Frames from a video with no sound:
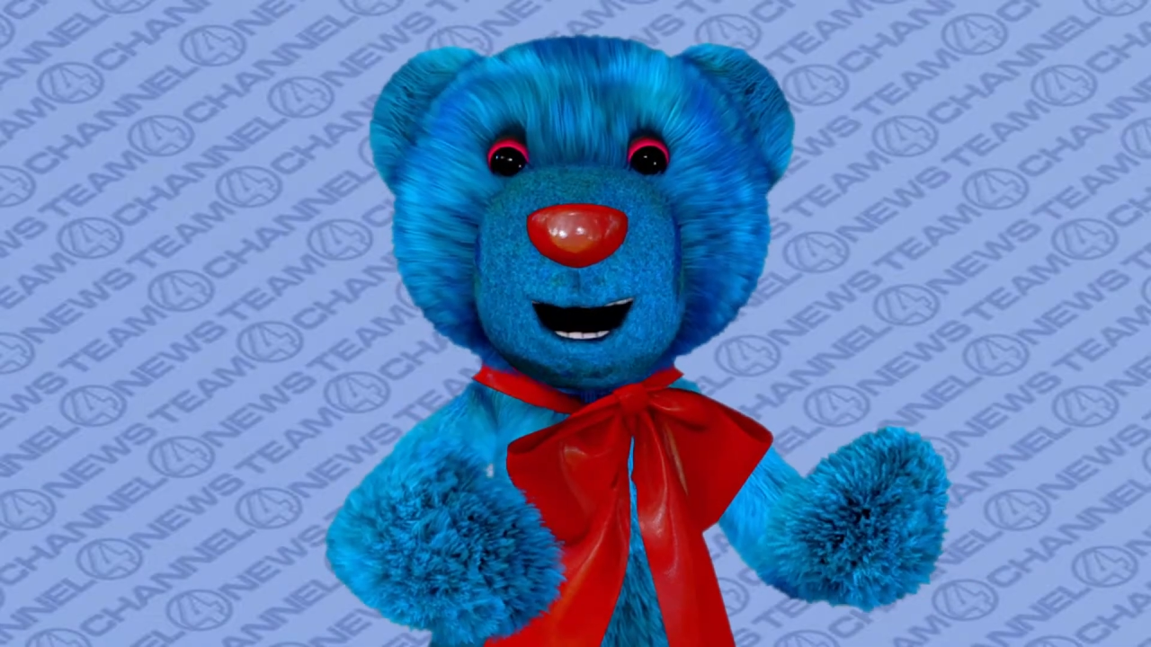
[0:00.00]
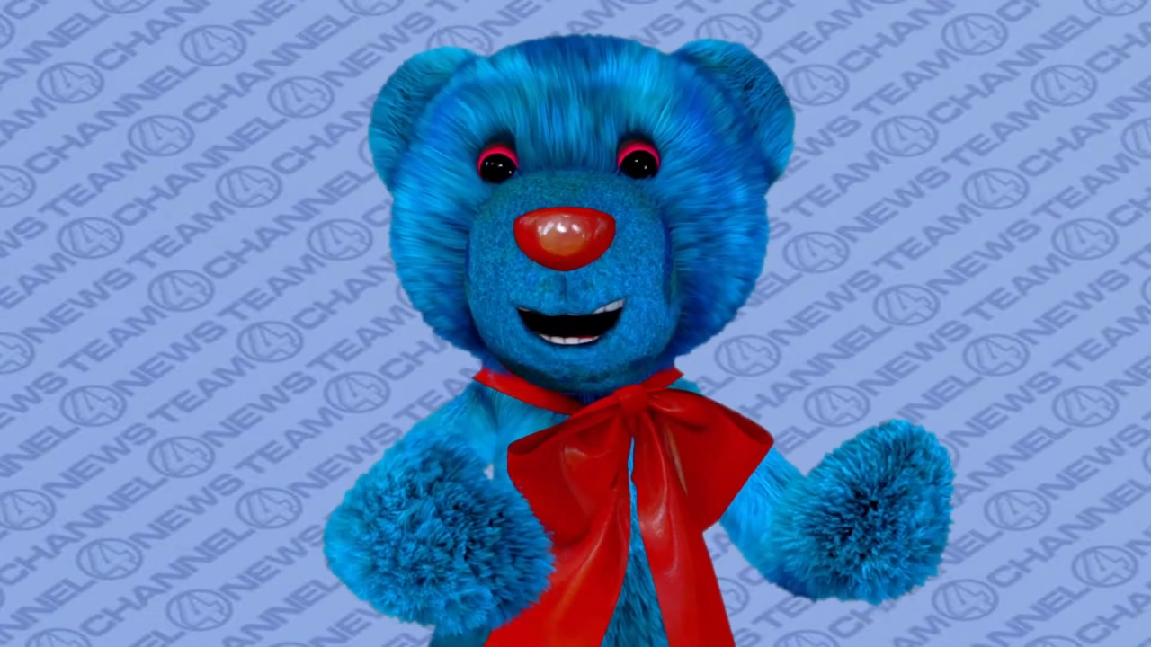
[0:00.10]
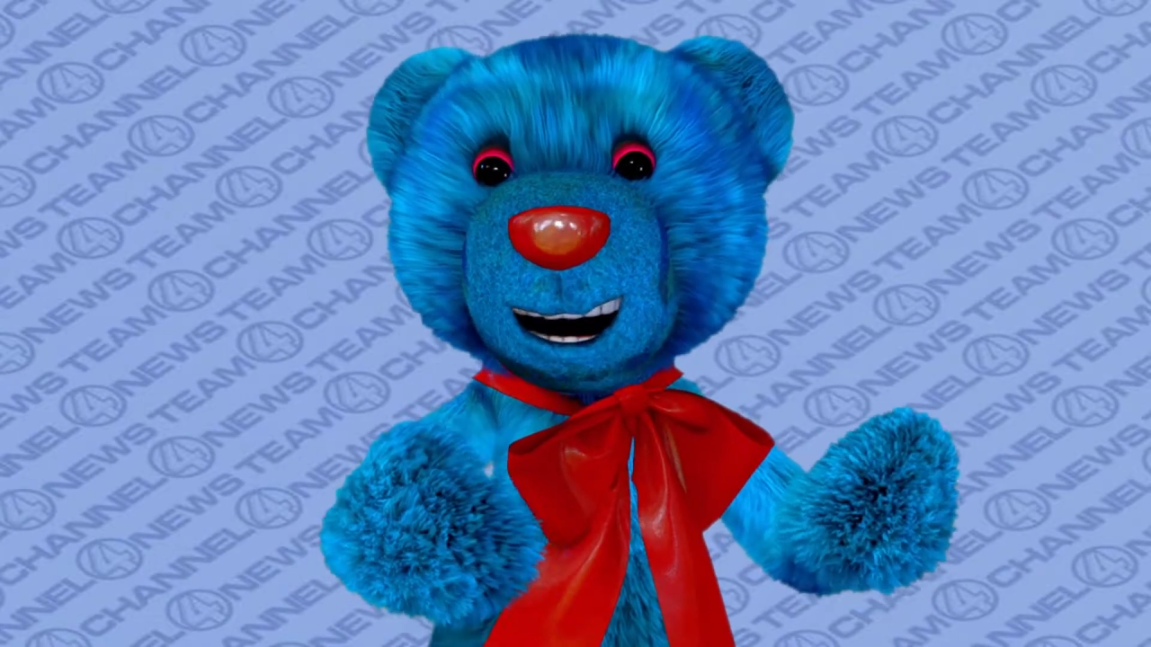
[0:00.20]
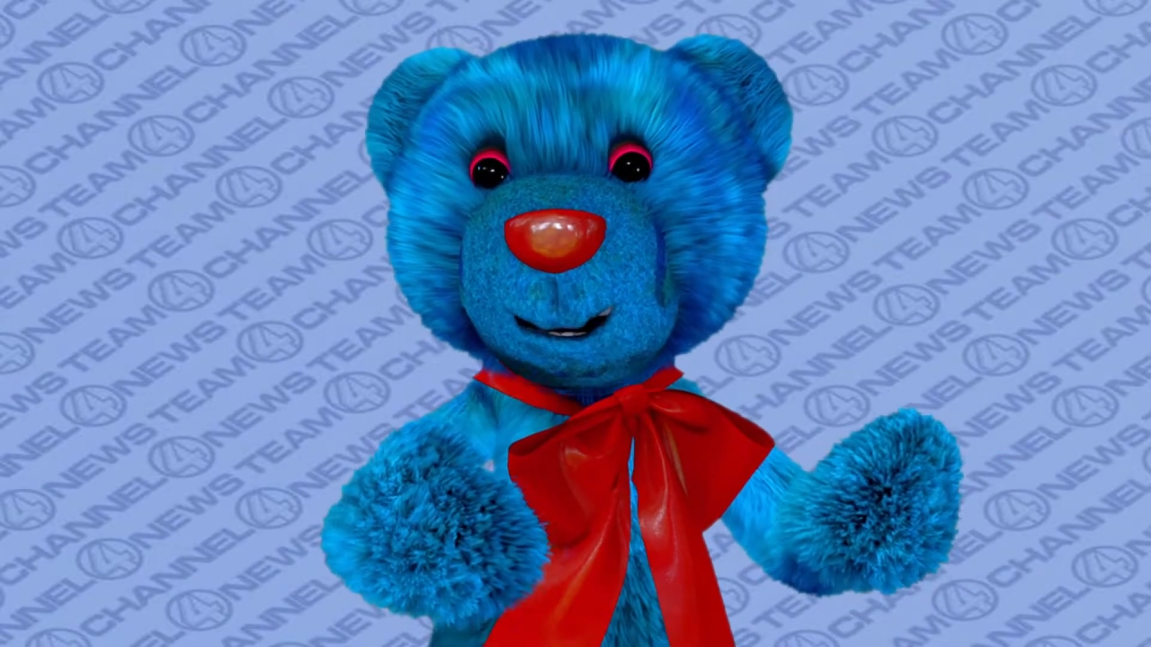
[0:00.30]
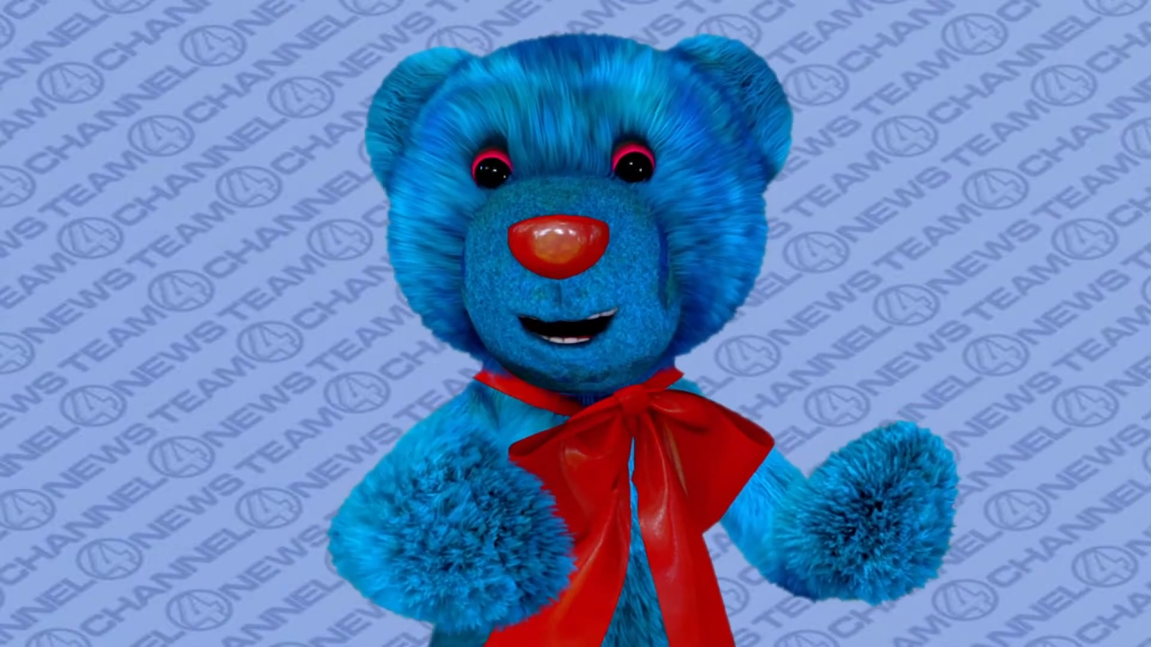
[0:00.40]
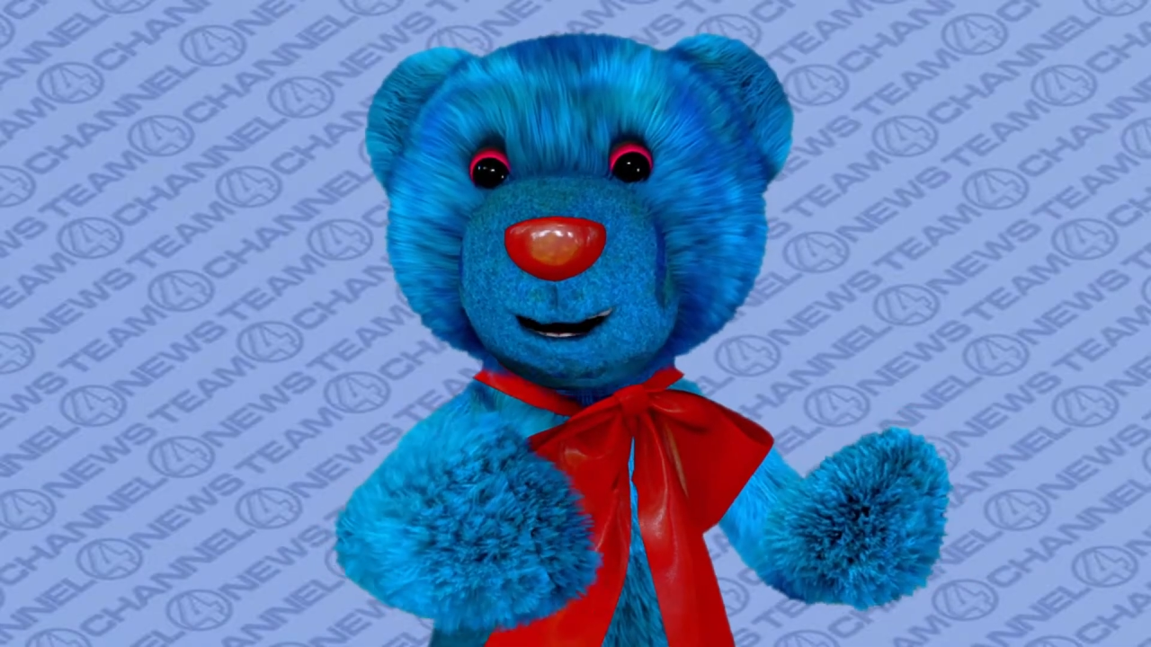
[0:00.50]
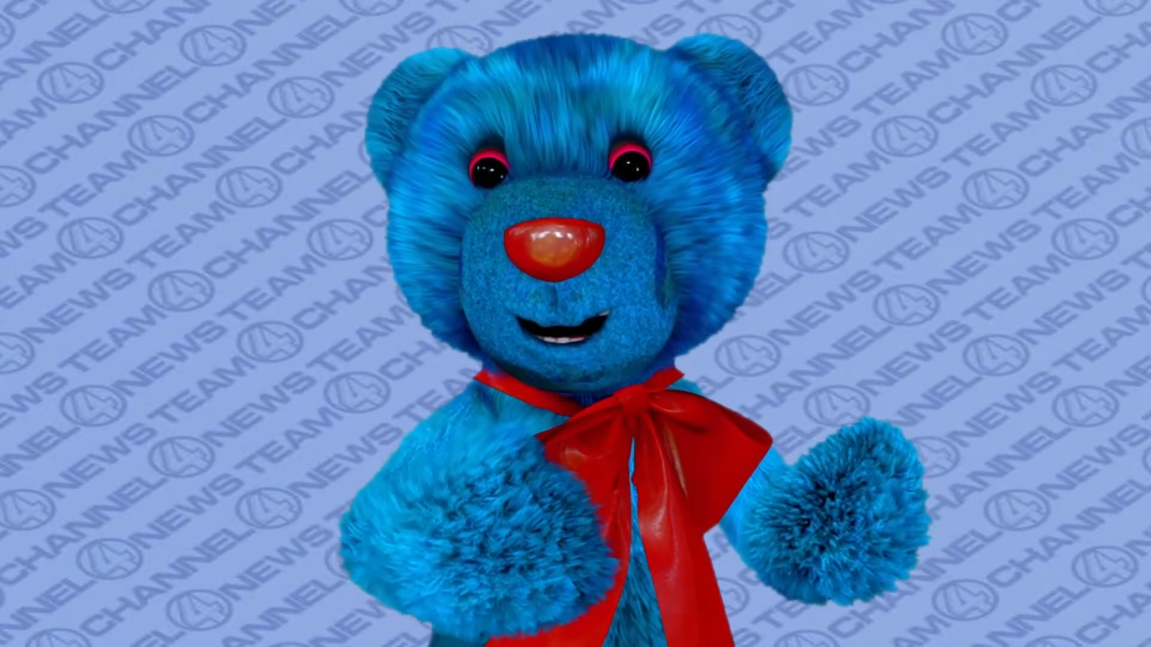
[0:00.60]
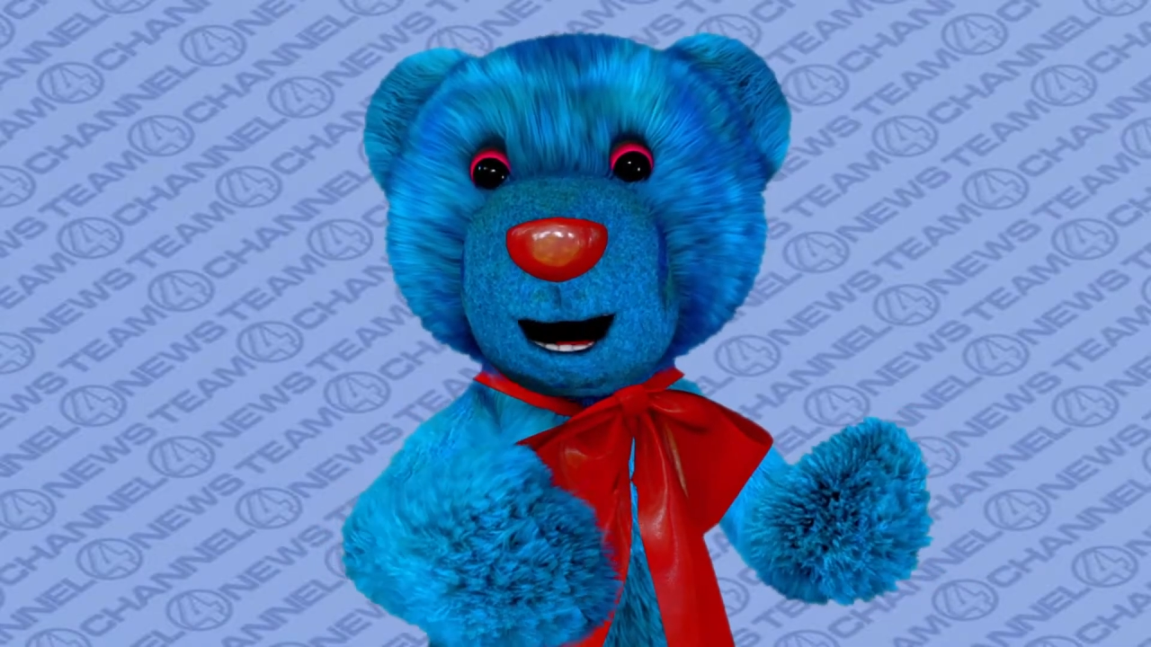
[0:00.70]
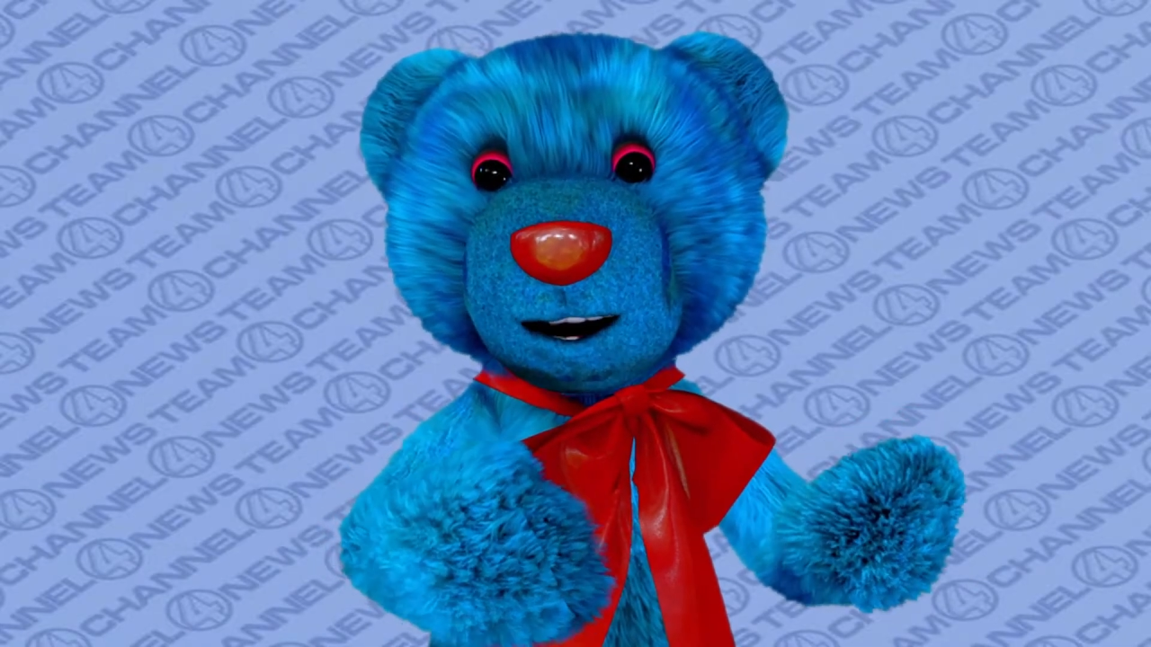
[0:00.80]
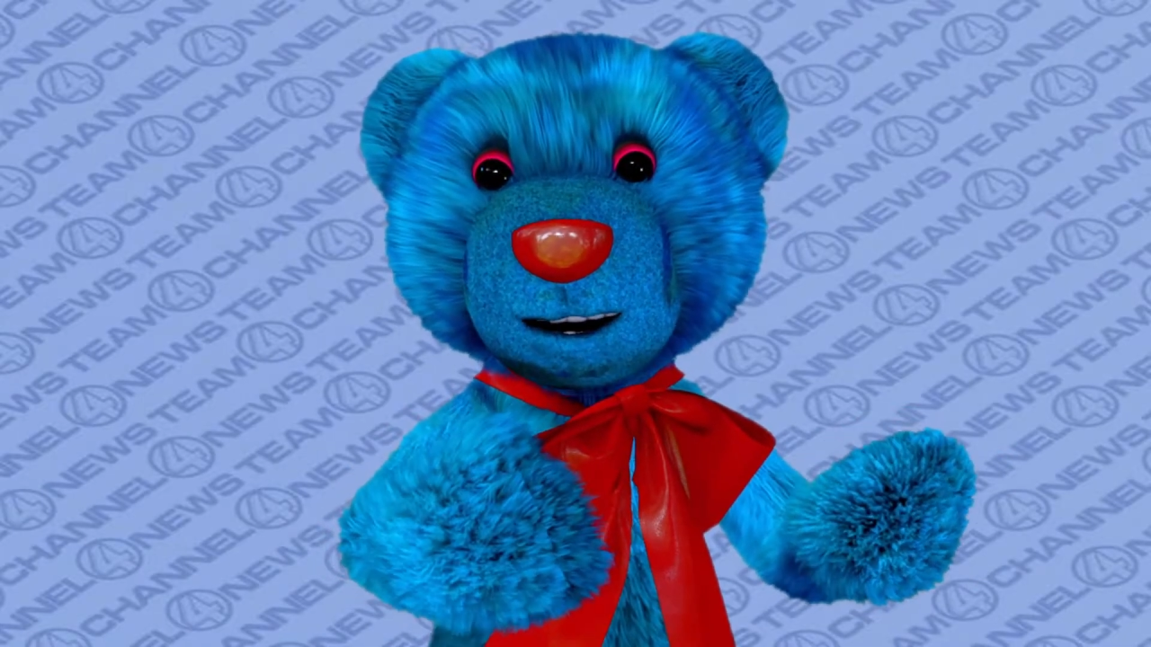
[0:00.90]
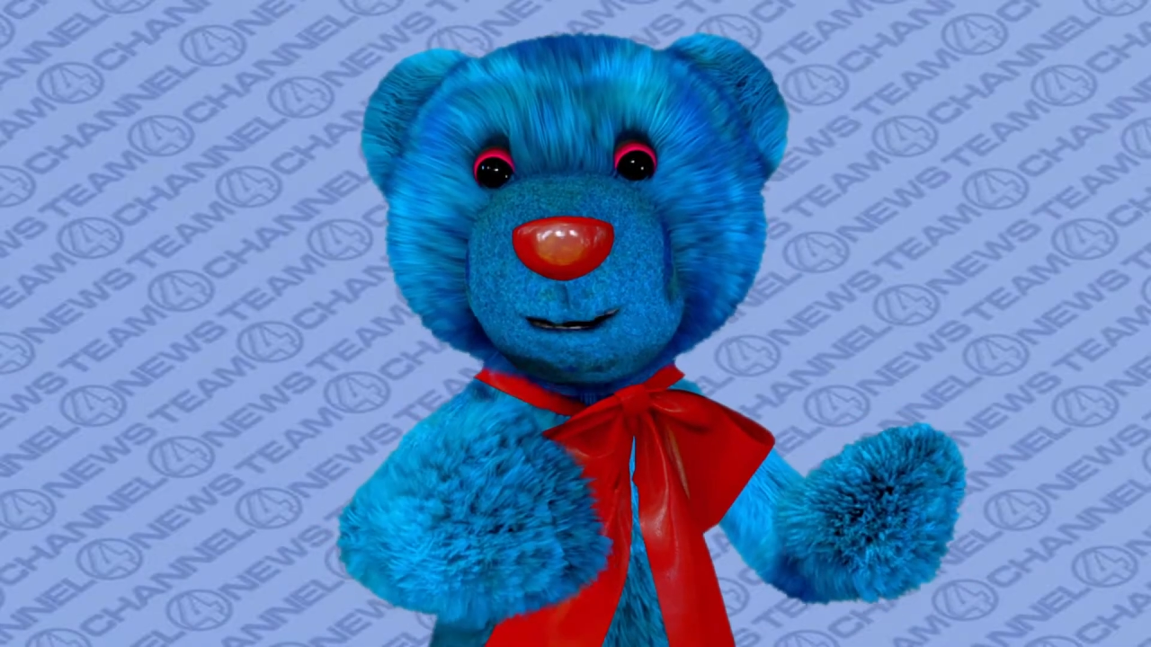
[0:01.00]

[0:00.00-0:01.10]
I did with Rudolph the